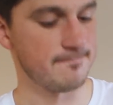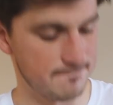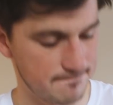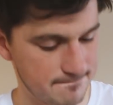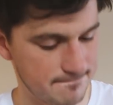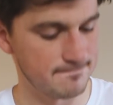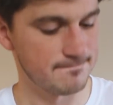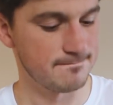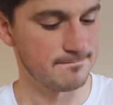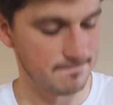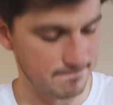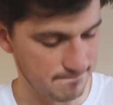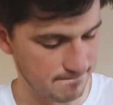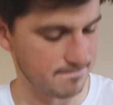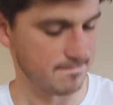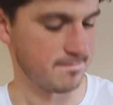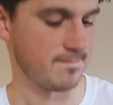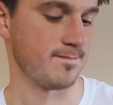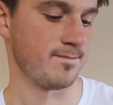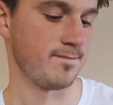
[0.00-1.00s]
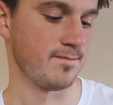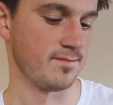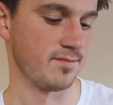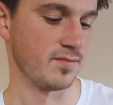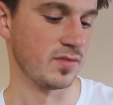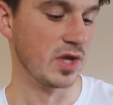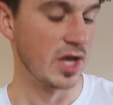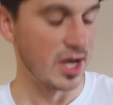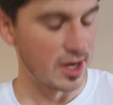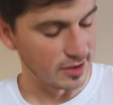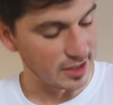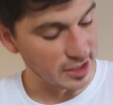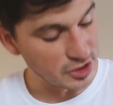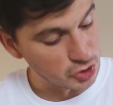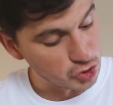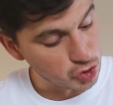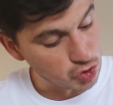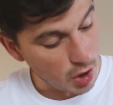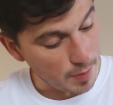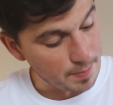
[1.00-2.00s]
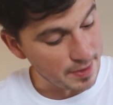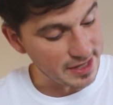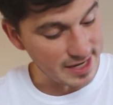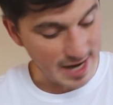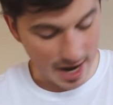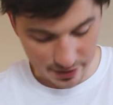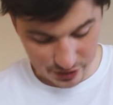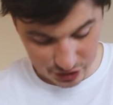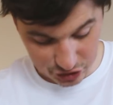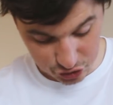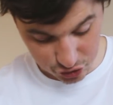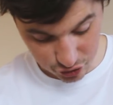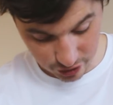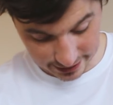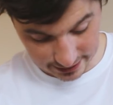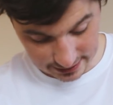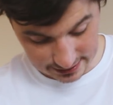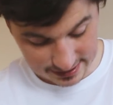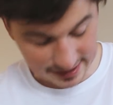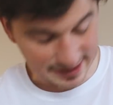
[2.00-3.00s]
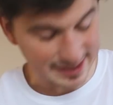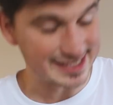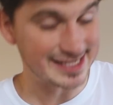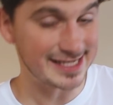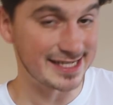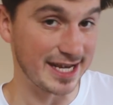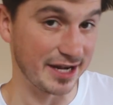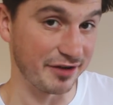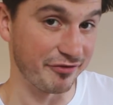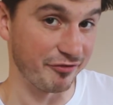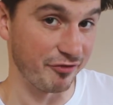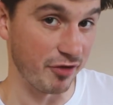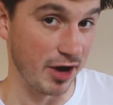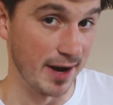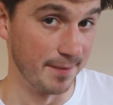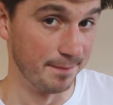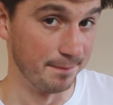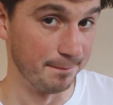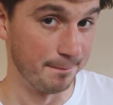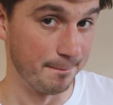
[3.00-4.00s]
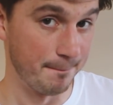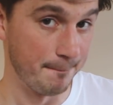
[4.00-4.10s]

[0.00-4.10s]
Then you're dropping down a string to the 6th fret,